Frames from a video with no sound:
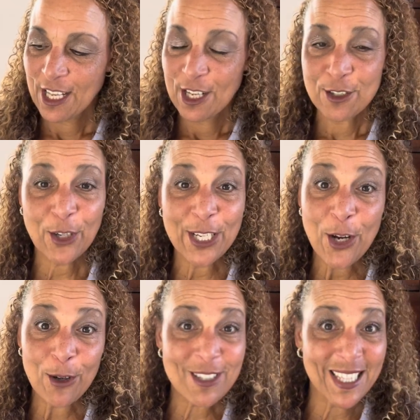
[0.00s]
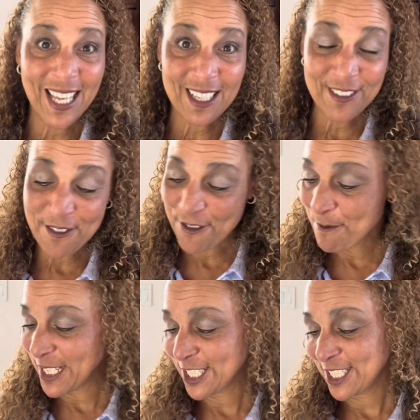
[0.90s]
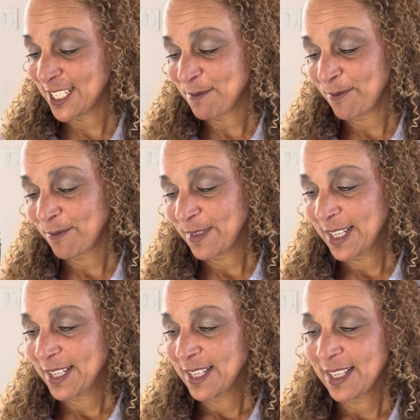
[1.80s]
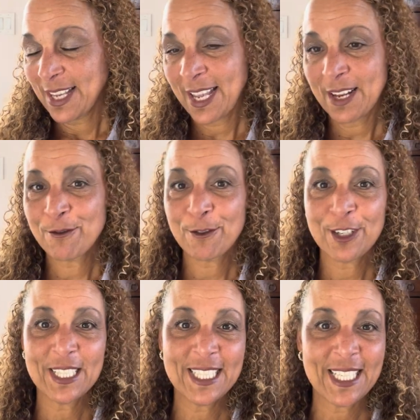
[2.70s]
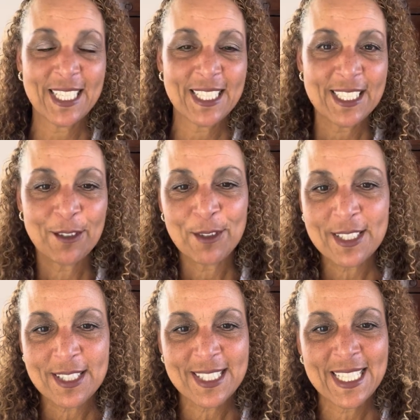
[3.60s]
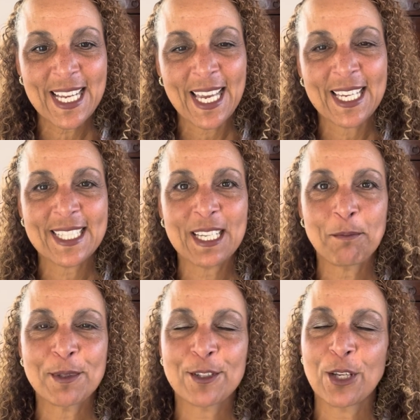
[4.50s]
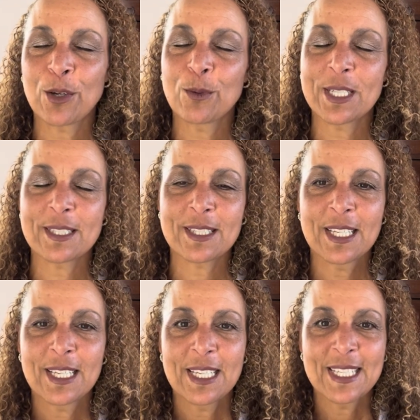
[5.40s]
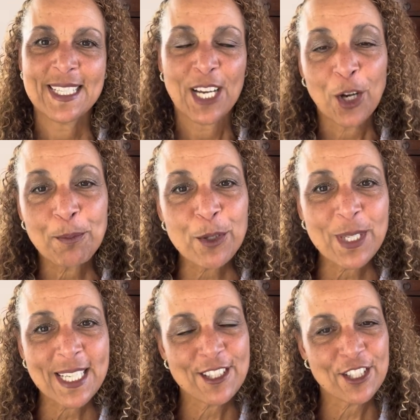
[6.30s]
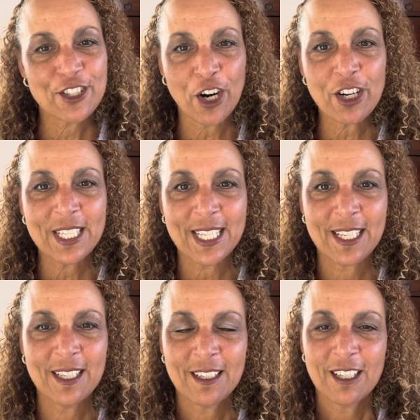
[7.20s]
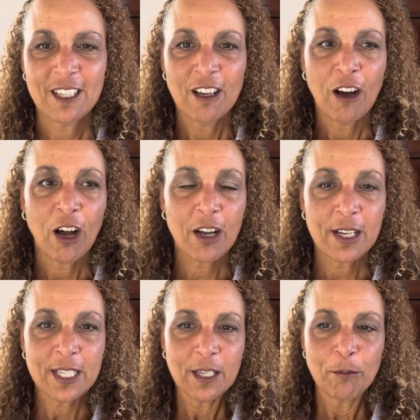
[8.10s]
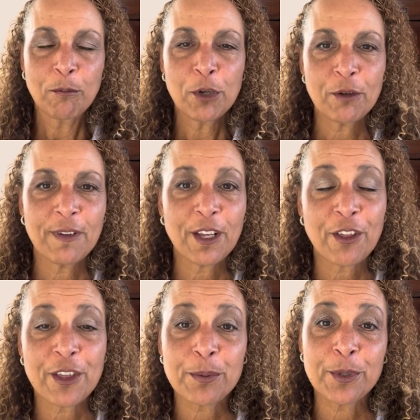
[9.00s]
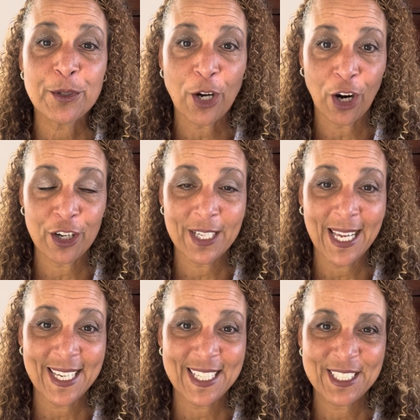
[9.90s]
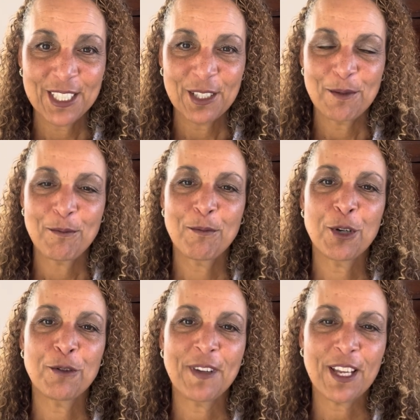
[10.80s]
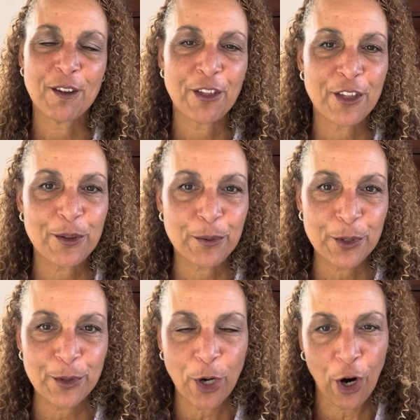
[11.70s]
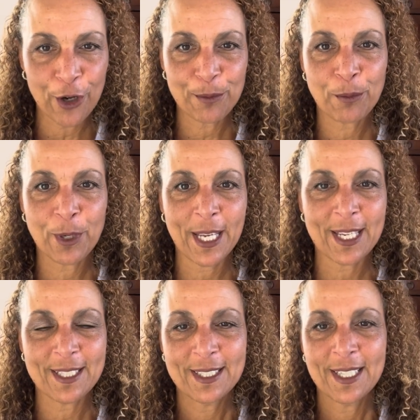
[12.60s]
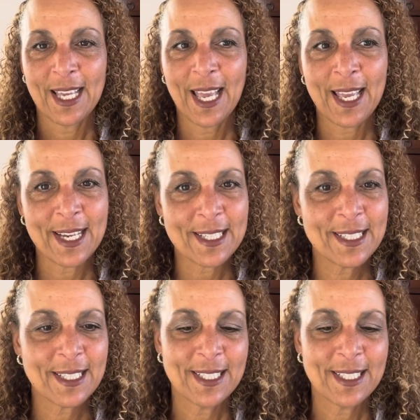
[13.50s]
So I know it's a lot of information, and really today's episode was to help you get started on moving through heartache, moving through heartbreak, and